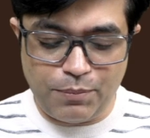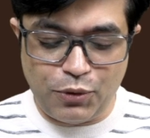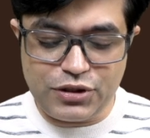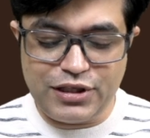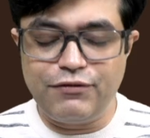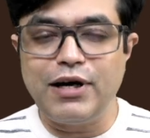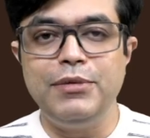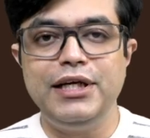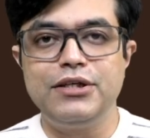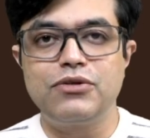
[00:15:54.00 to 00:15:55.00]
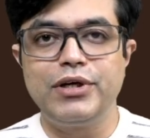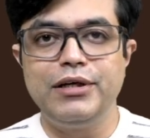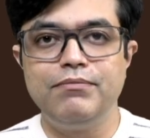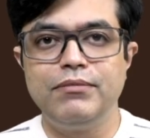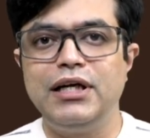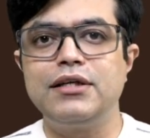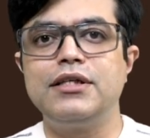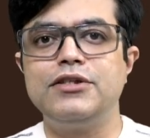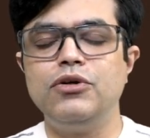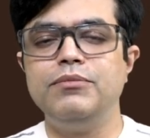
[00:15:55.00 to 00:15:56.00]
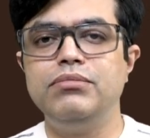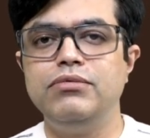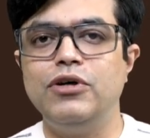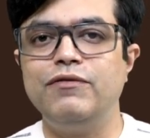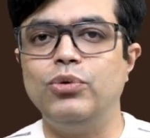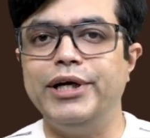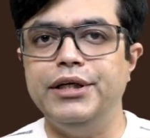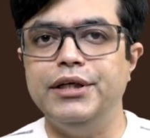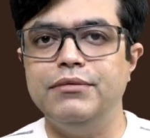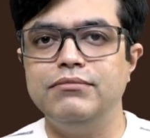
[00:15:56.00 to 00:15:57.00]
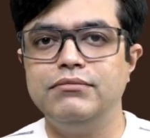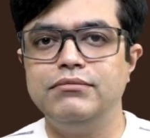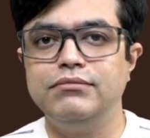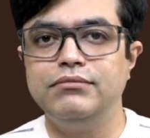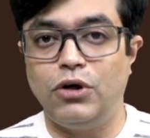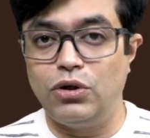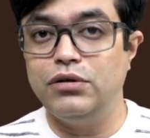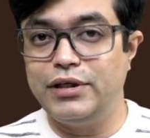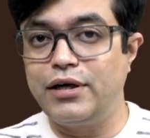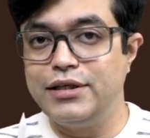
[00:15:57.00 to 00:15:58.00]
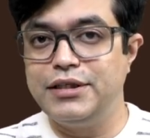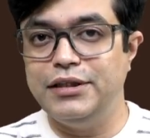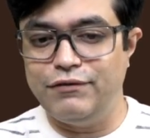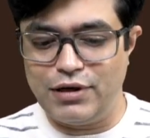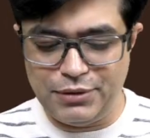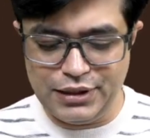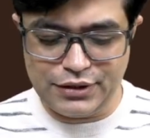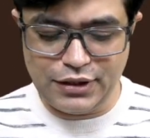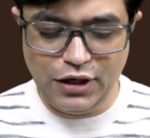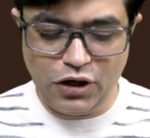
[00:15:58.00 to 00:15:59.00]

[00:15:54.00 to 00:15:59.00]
Positive family history. Let us assume you have no idea, although it runs in the families.